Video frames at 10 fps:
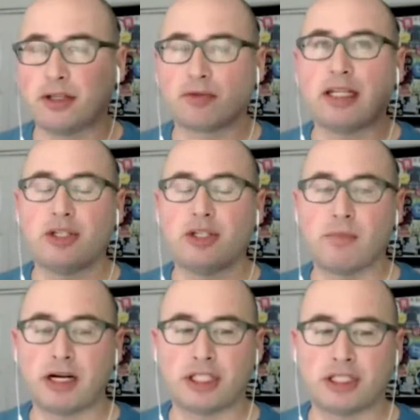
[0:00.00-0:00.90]
you don't really
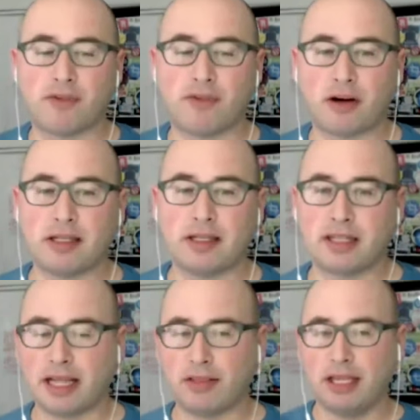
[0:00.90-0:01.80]
do much as far
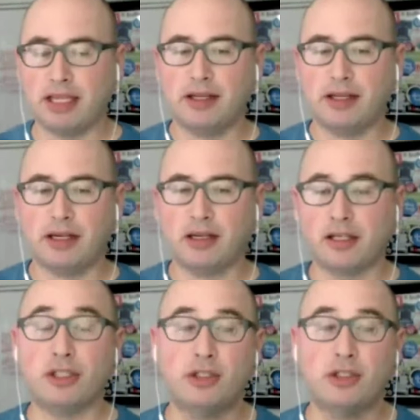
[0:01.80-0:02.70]
as like the
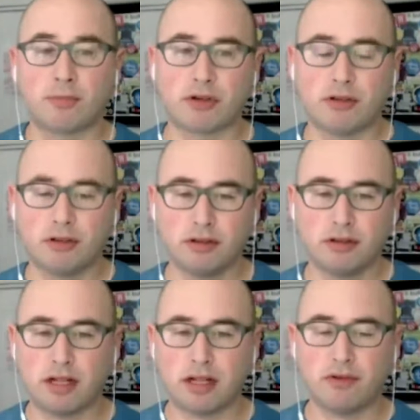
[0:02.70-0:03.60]
uh, consumer
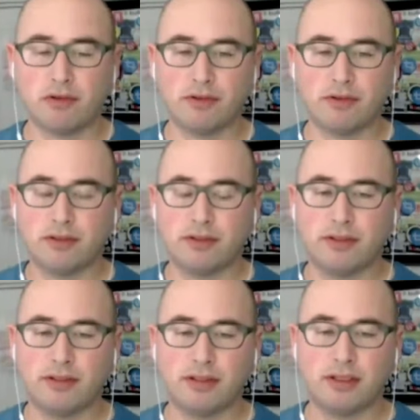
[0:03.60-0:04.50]
level.
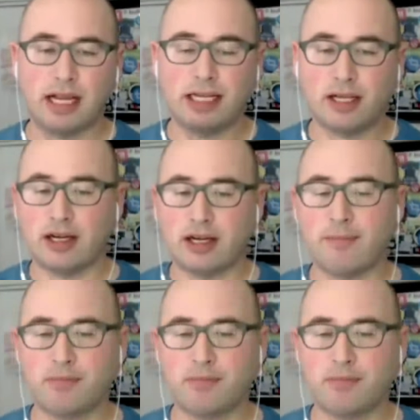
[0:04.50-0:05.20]
At, eh,